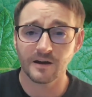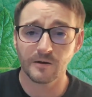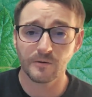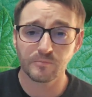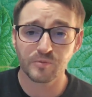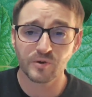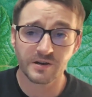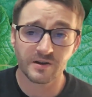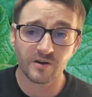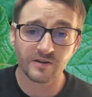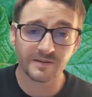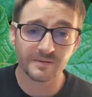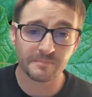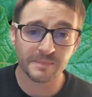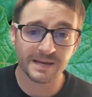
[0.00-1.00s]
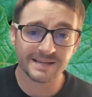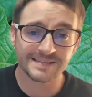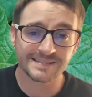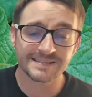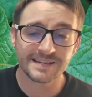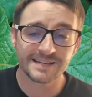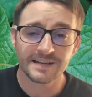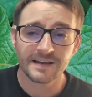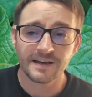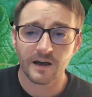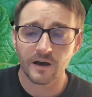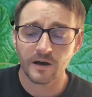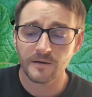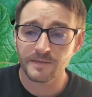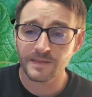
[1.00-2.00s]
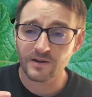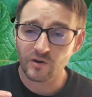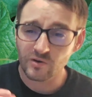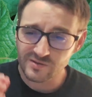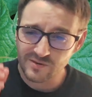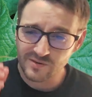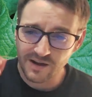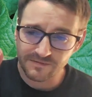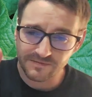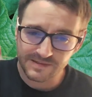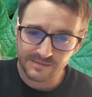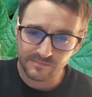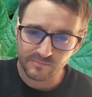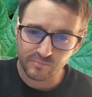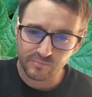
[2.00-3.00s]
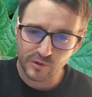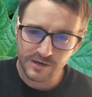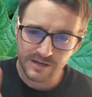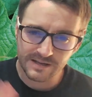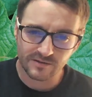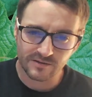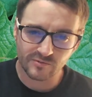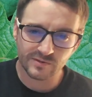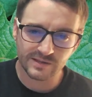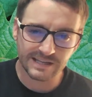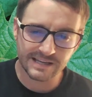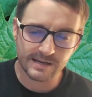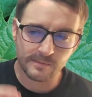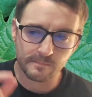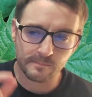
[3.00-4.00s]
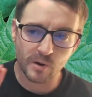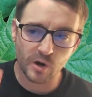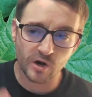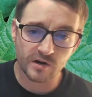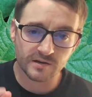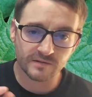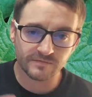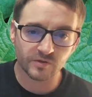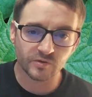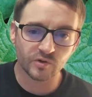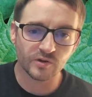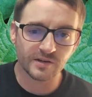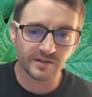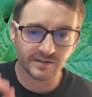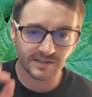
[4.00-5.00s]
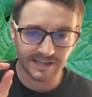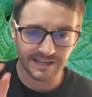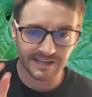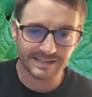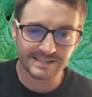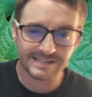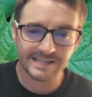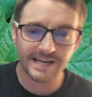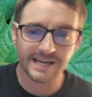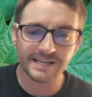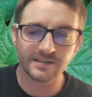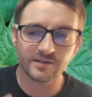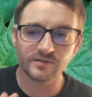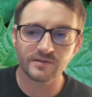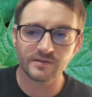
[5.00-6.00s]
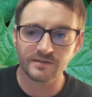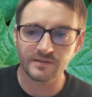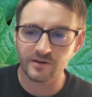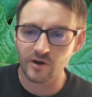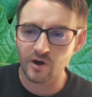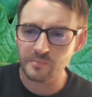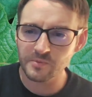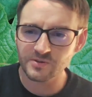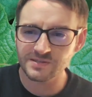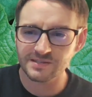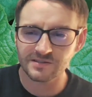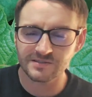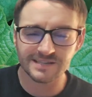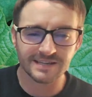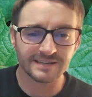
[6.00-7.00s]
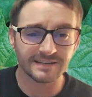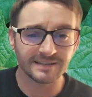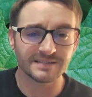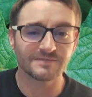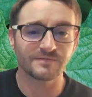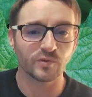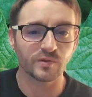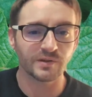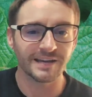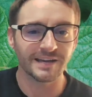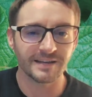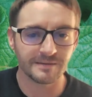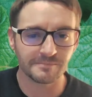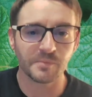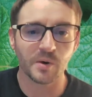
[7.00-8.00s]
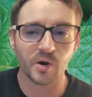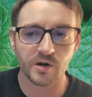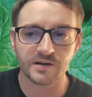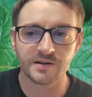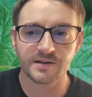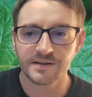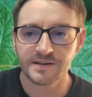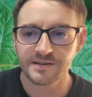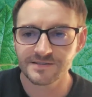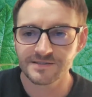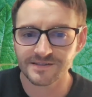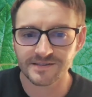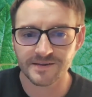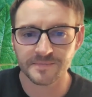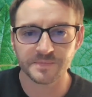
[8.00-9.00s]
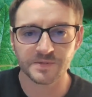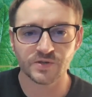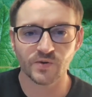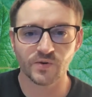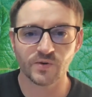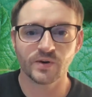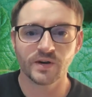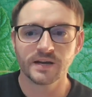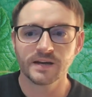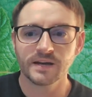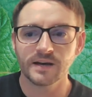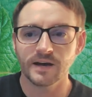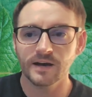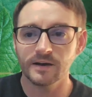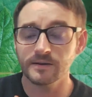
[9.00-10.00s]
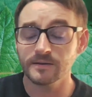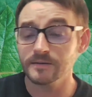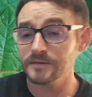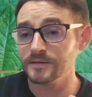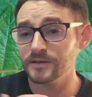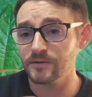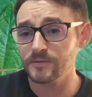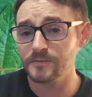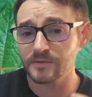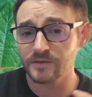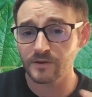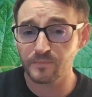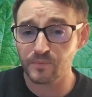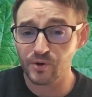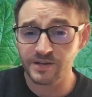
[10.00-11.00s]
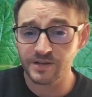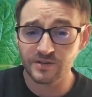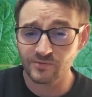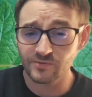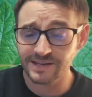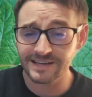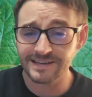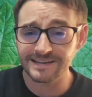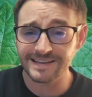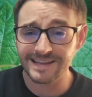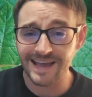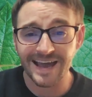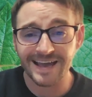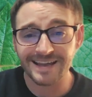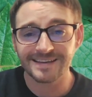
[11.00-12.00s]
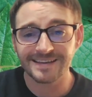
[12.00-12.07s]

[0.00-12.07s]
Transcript: pretty hard to miss. They also have some pretty unique bark. If you look on the inside, there almost looks like an exfoliating bark to them. So they're pretty unique in that